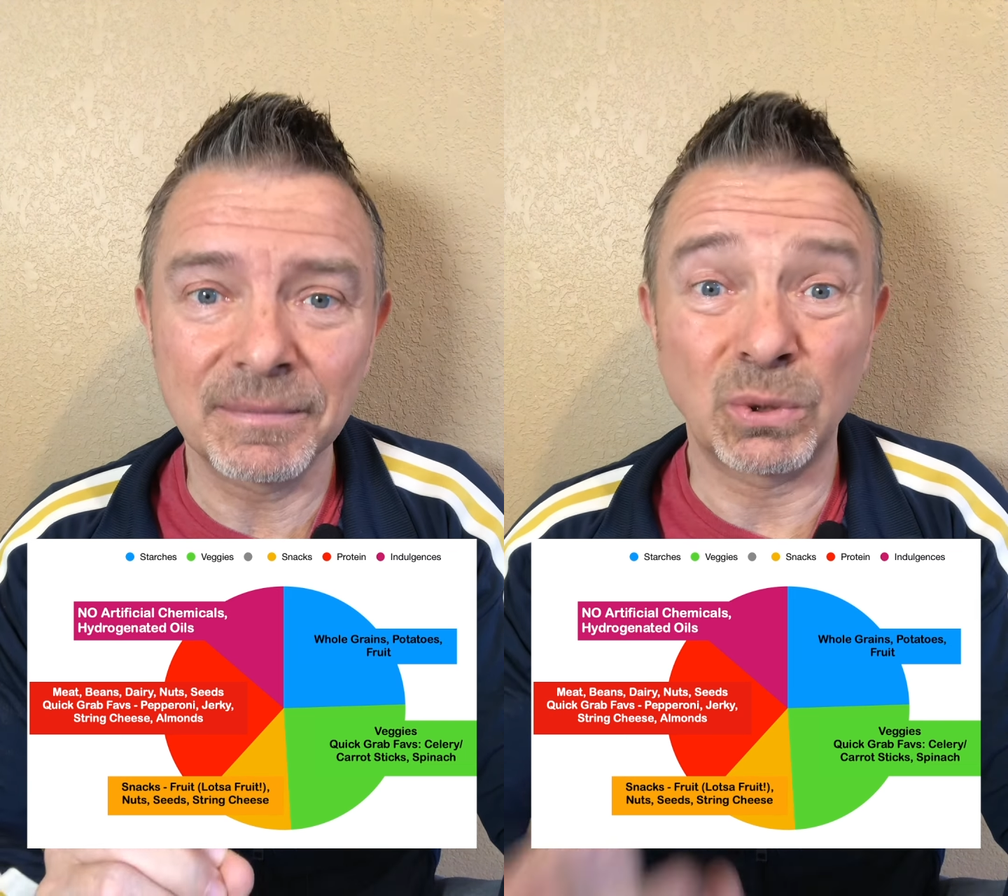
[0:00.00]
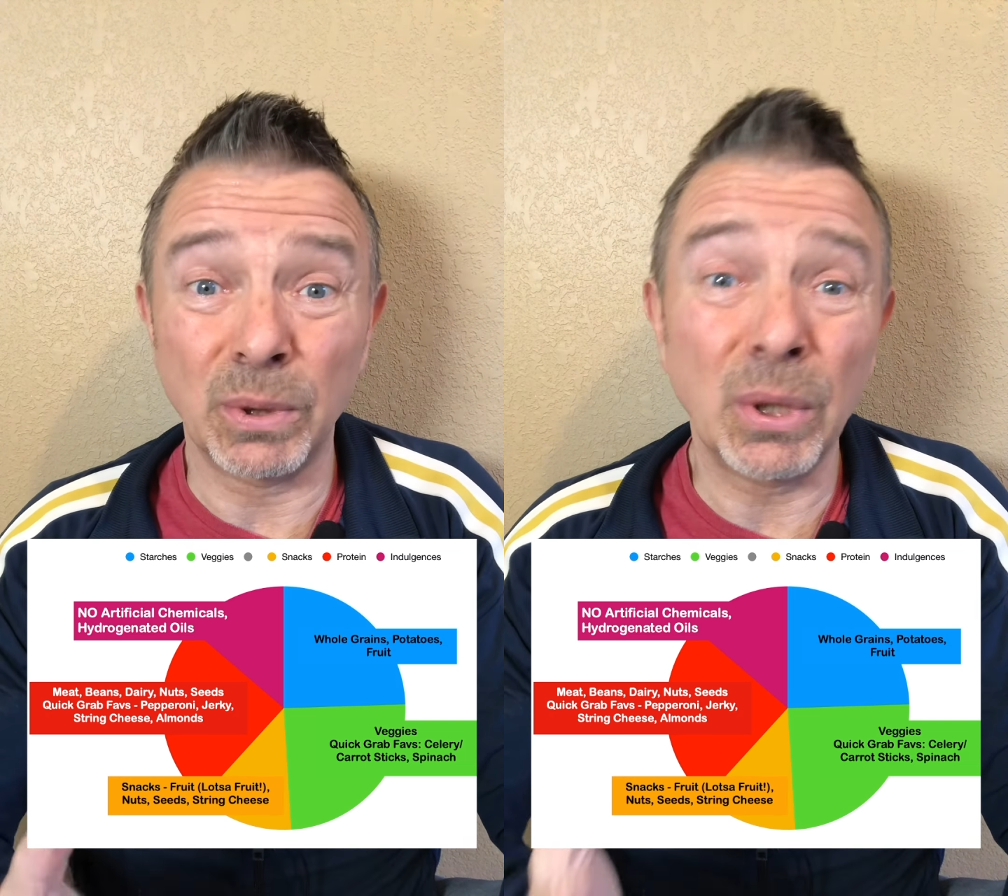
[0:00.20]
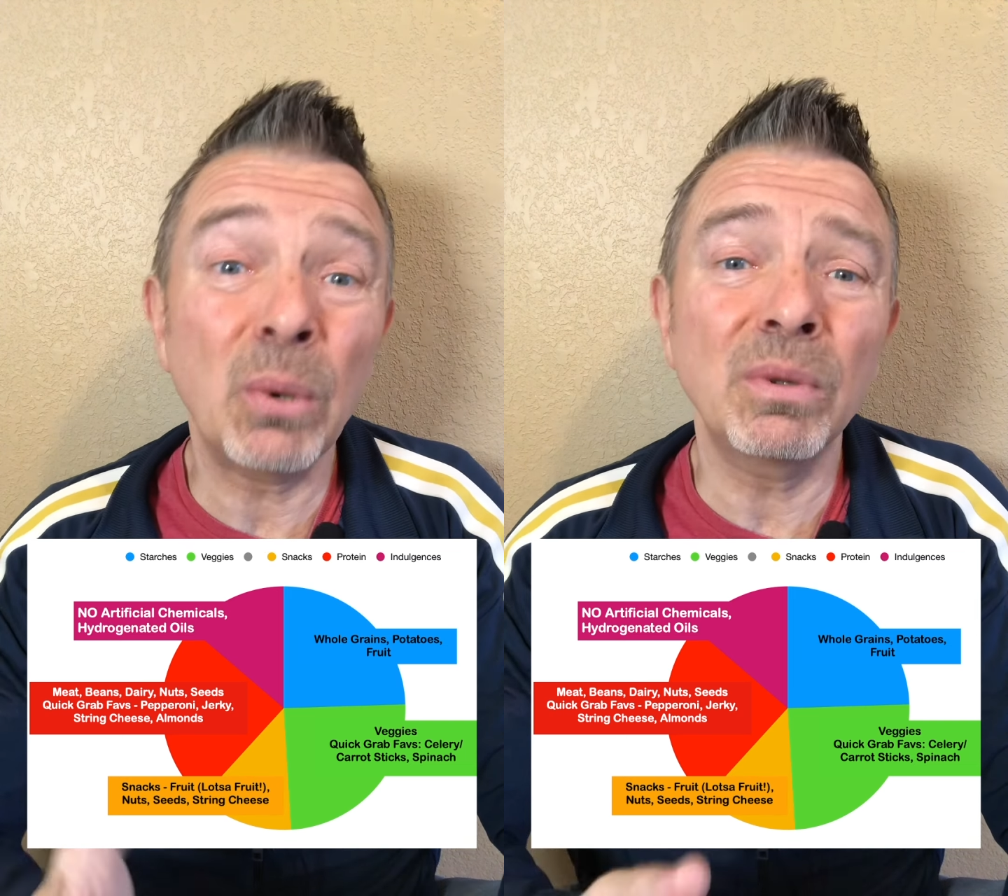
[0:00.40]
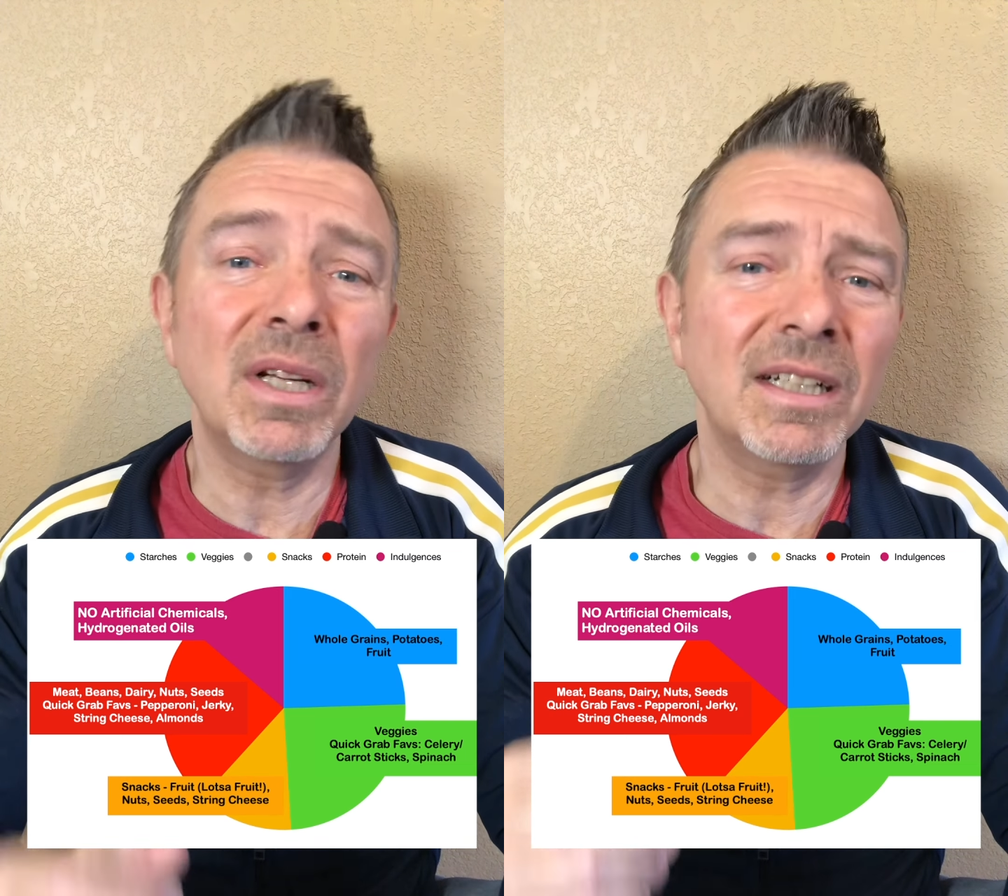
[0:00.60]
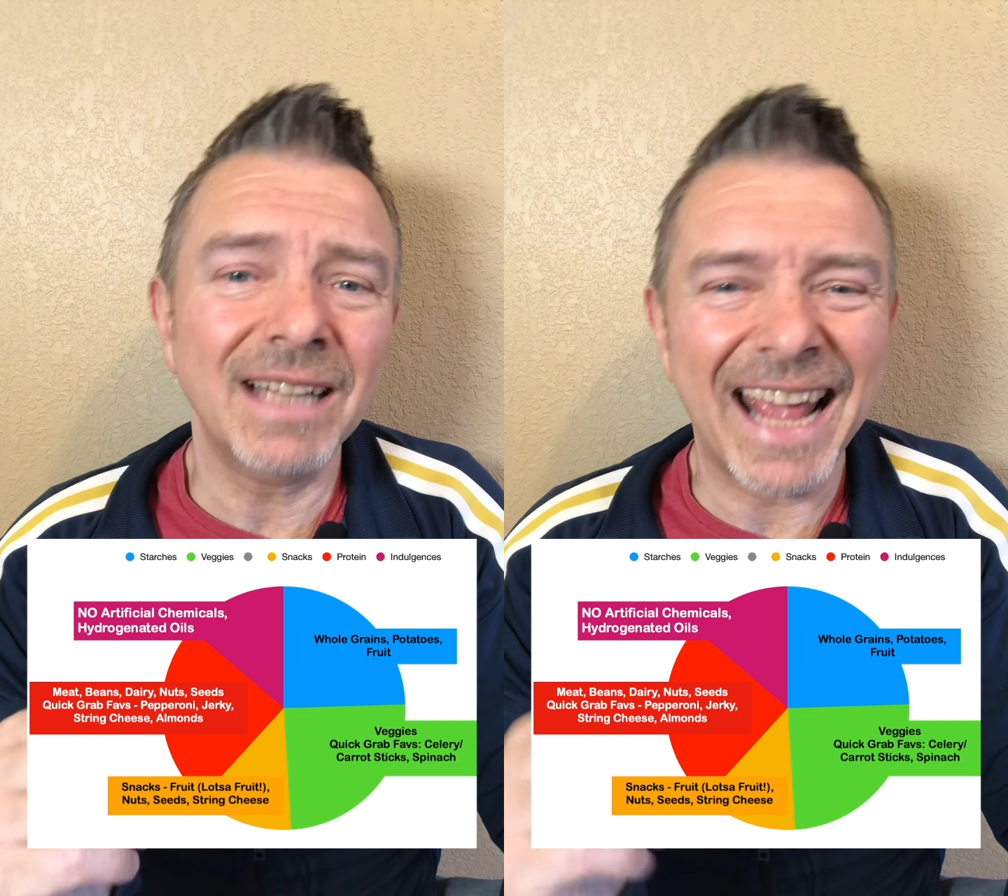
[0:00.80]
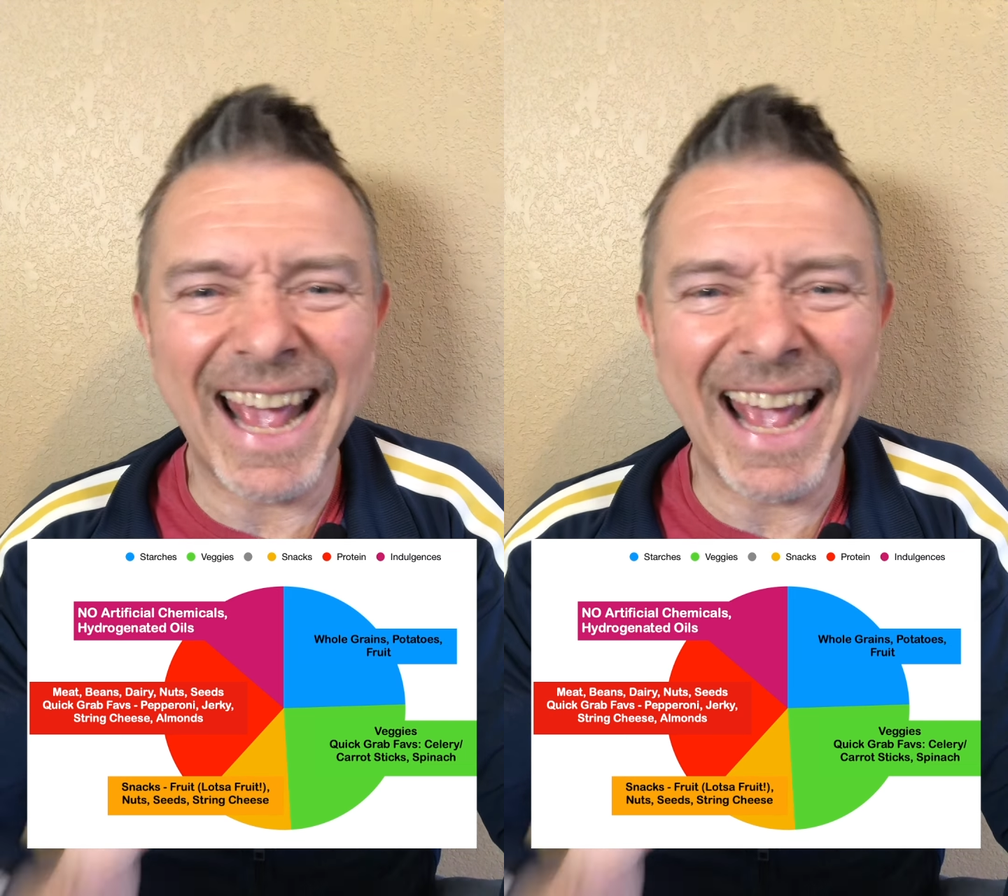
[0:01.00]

granola,